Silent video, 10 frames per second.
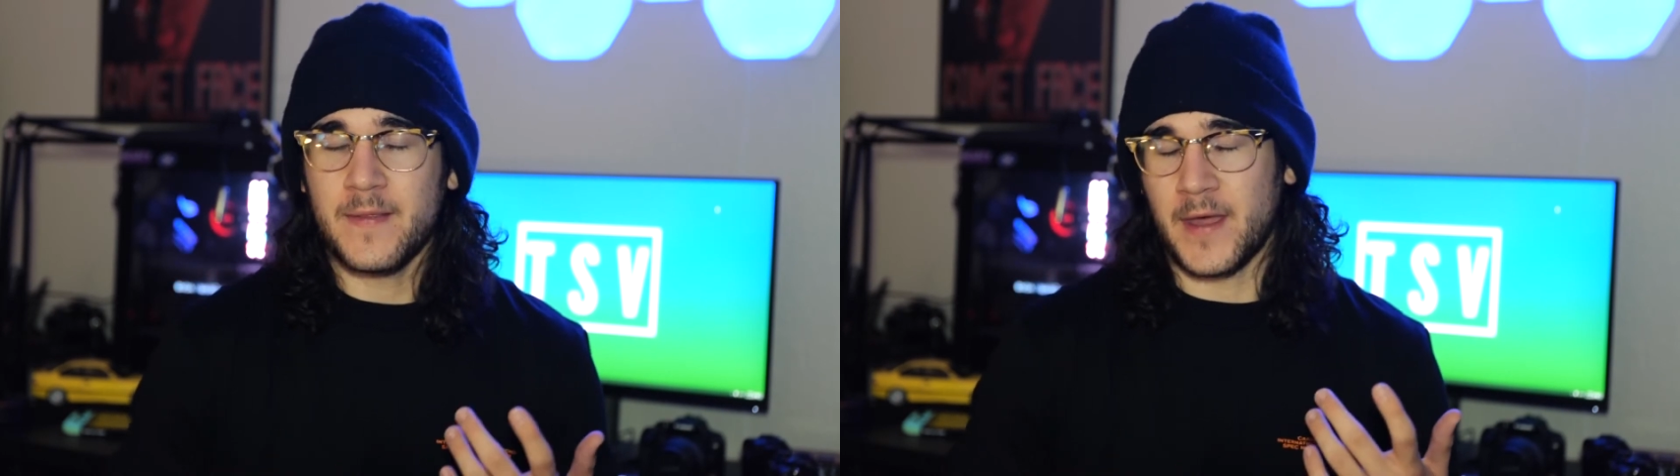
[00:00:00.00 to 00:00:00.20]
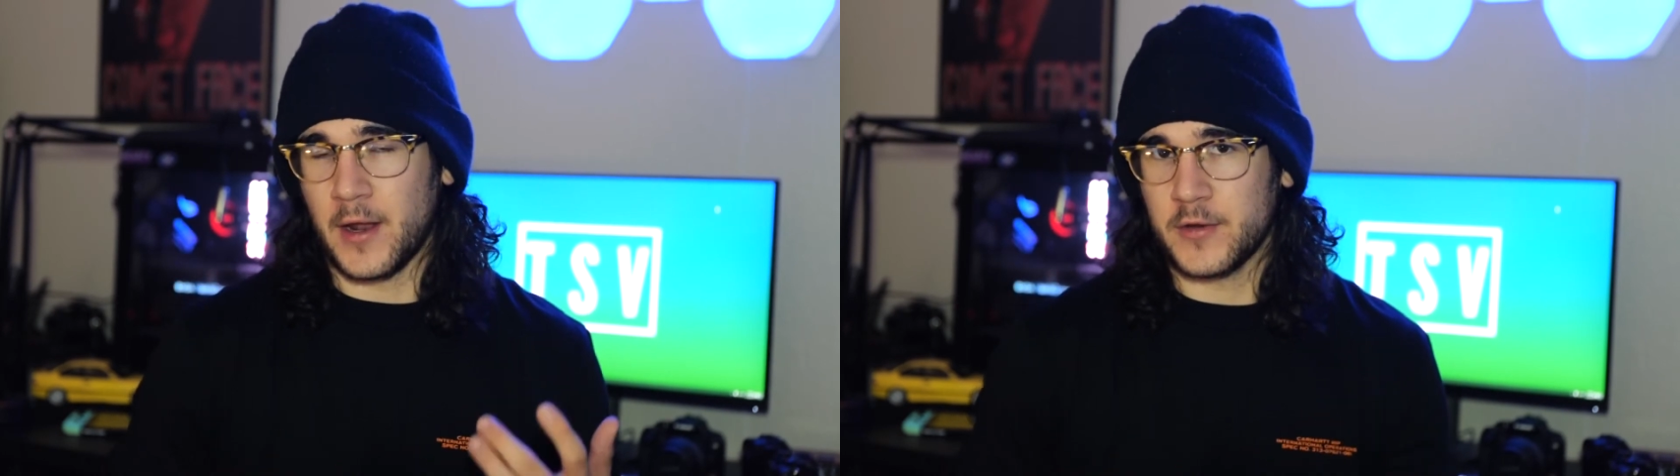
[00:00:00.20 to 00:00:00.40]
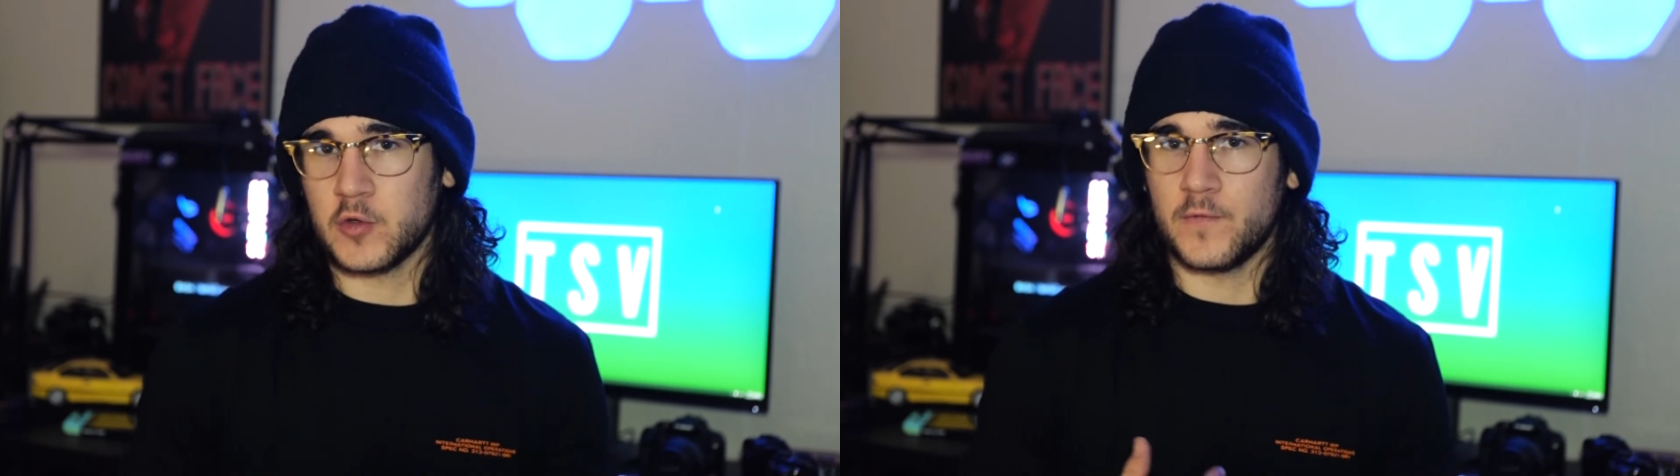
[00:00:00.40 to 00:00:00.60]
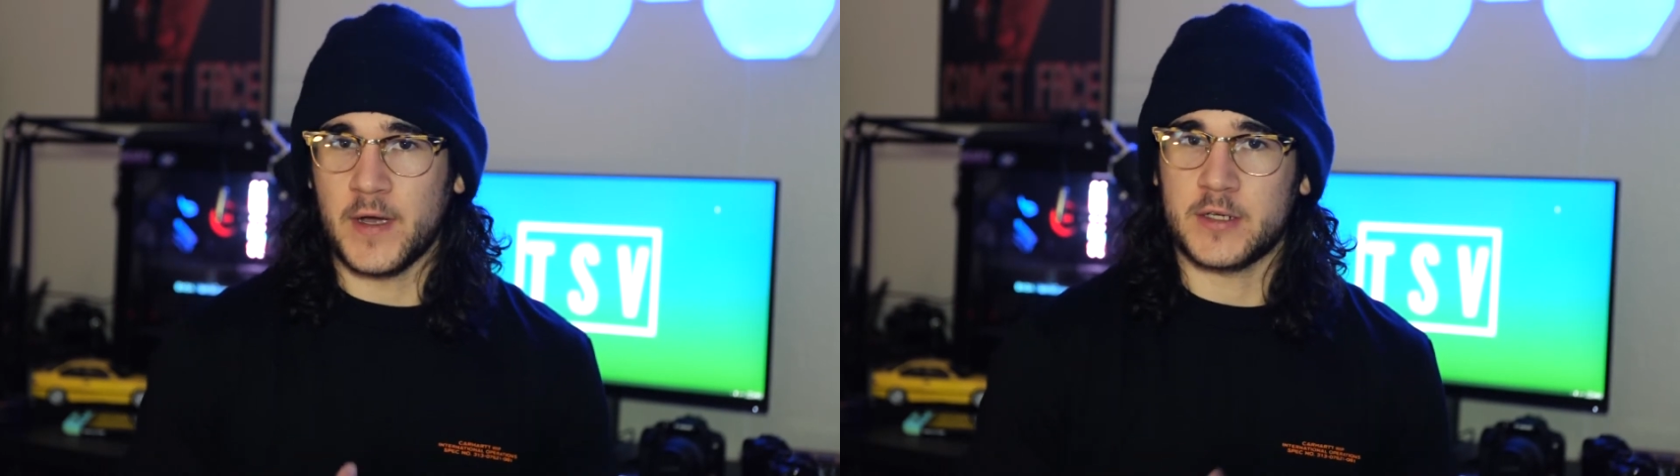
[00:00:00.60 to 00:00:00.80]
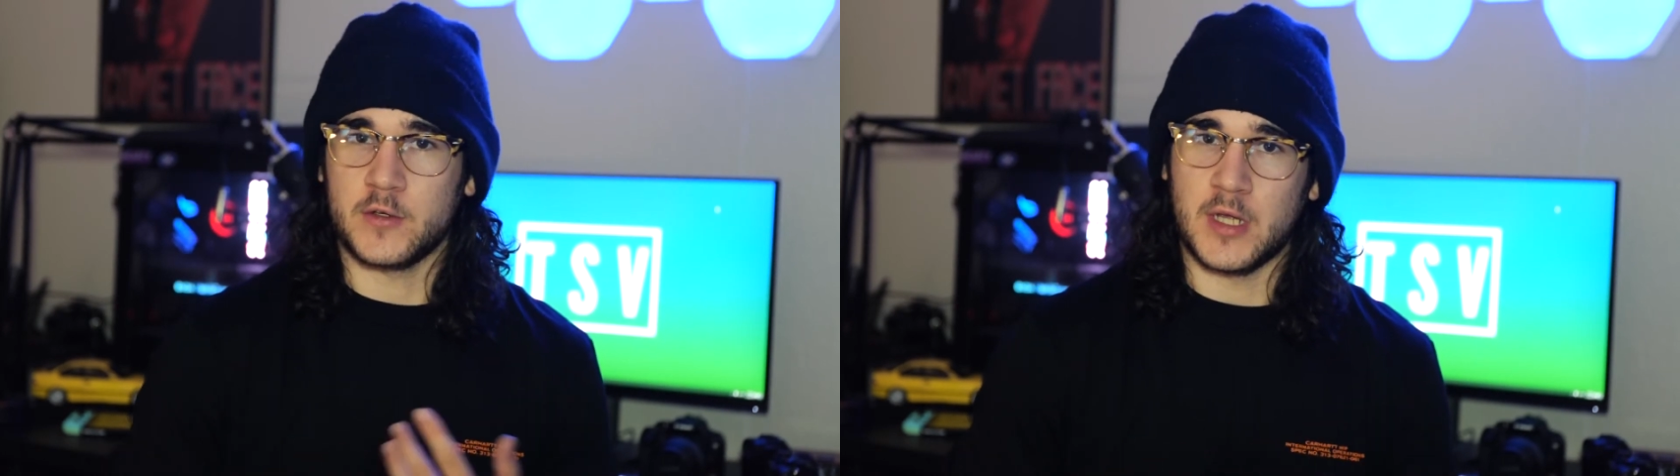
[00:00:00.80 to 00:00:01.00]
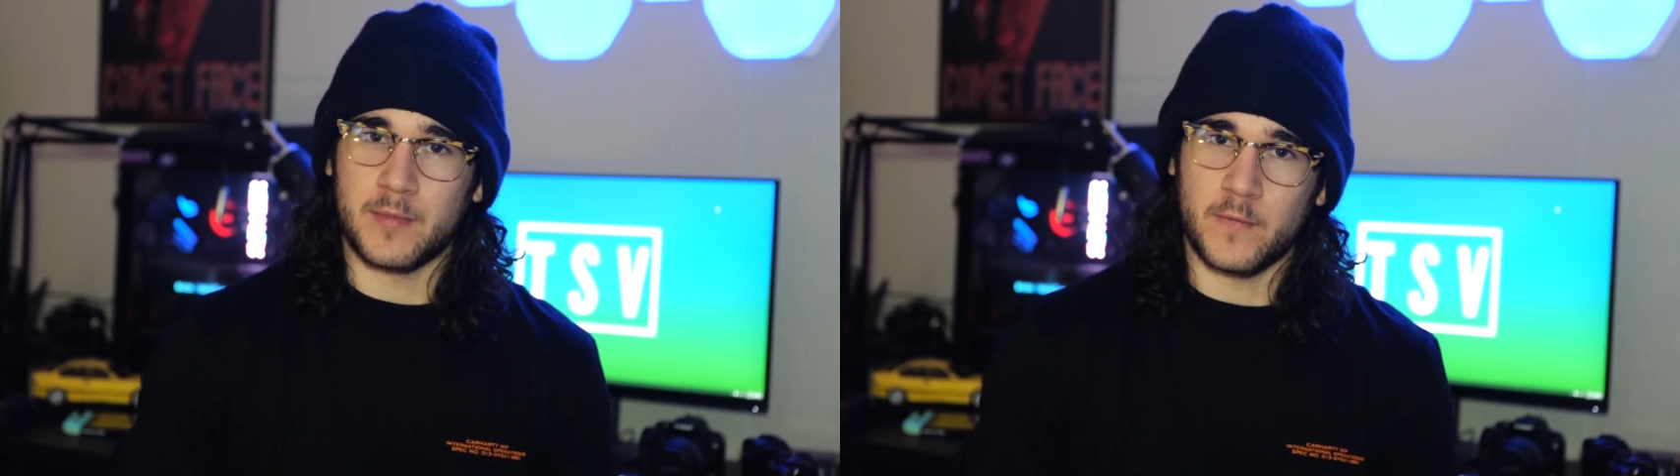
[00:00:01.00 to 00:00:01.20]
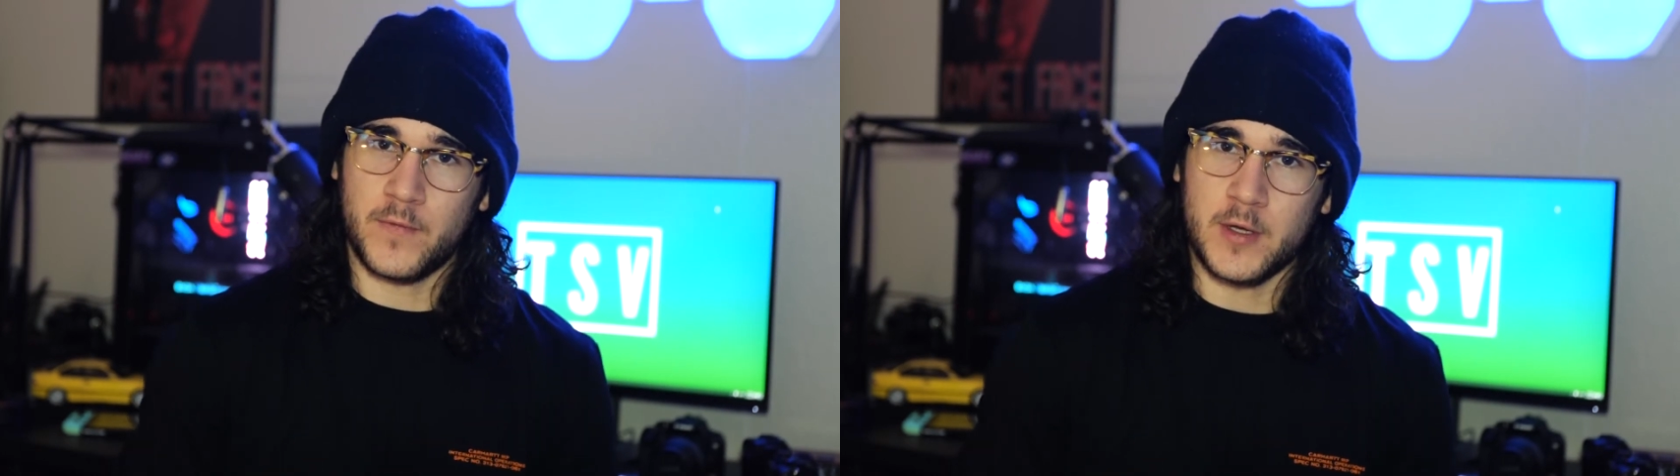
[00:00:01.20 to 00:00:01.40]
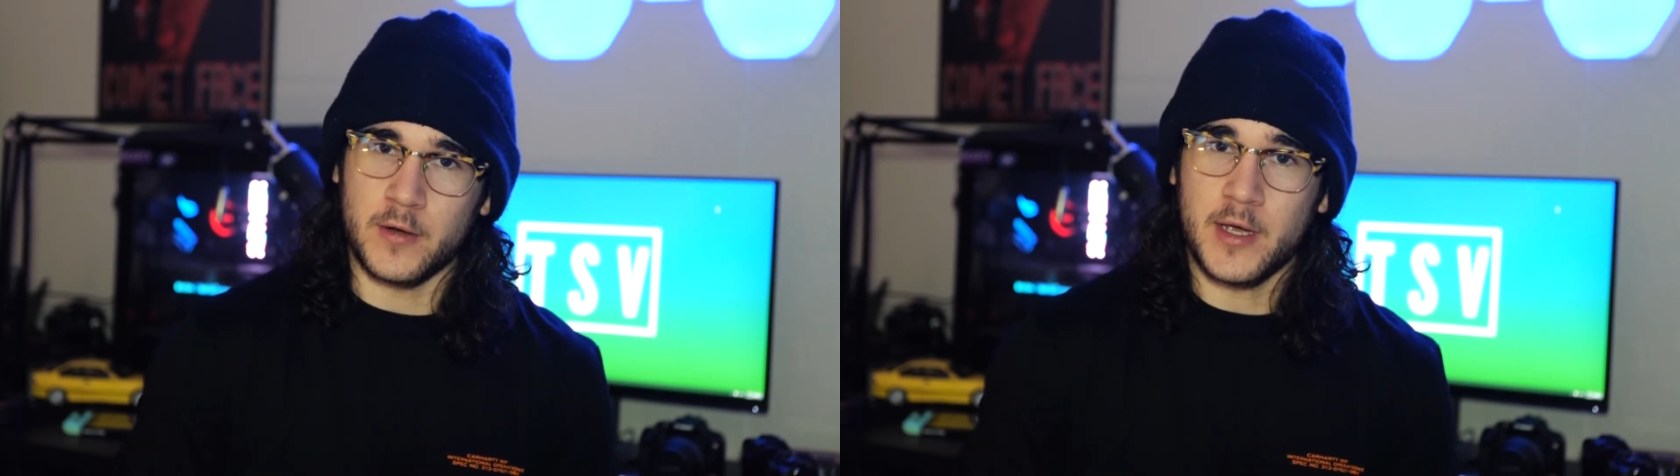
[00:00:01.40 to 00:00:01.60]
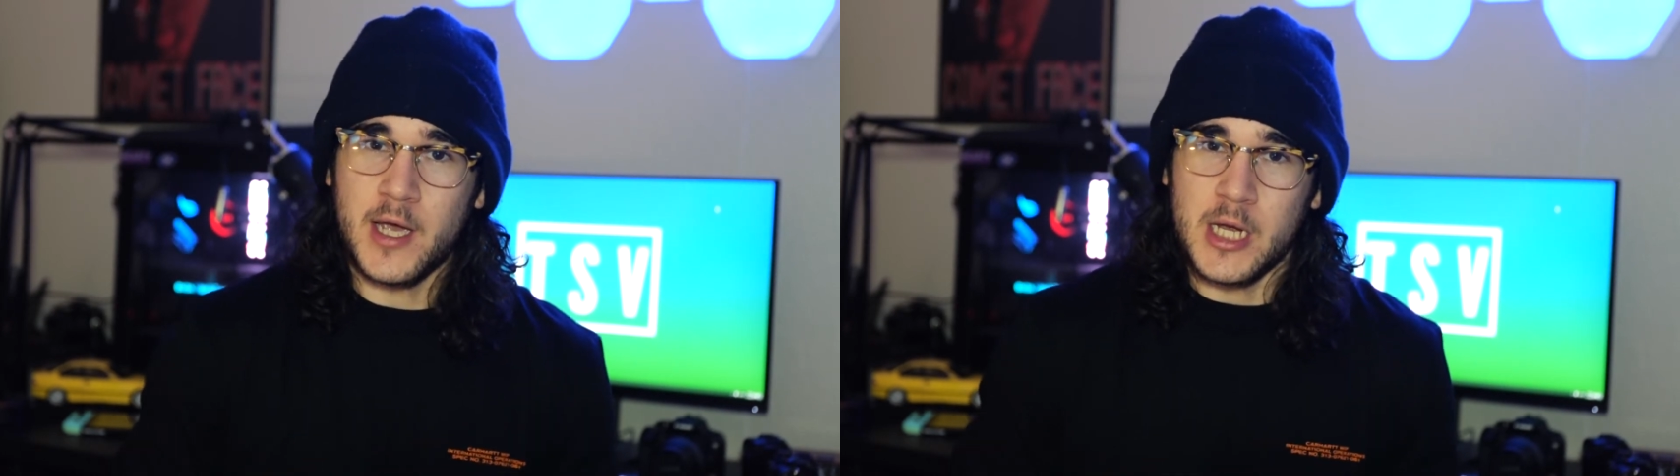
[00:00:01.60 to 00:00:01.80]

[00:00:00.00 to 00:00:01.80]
That also affects your depth of field.